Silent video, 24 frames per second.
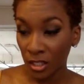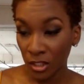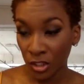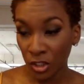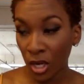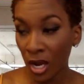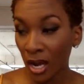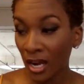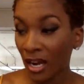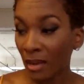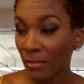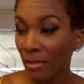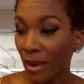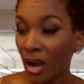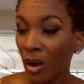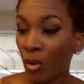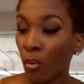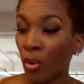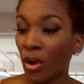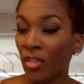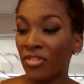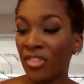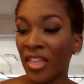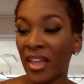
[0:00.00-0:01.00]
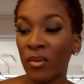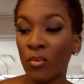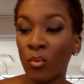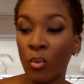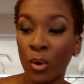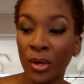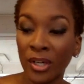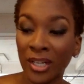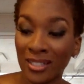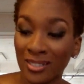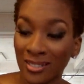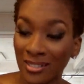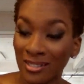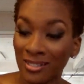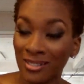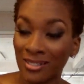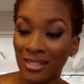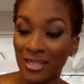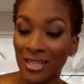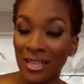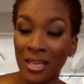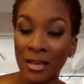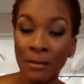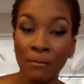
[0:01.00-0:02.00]
talk about what they wanted to
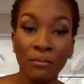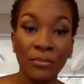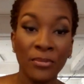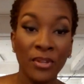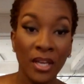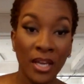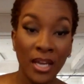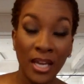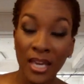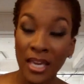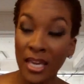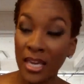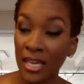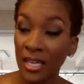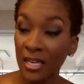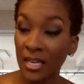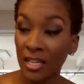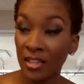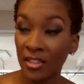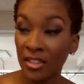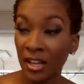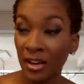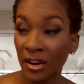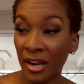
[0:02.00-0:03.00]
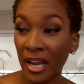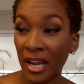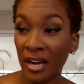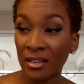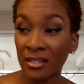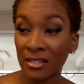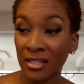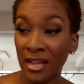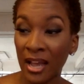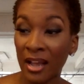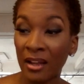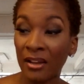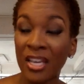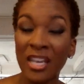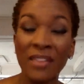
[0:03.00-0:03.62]
see in their hairstyle.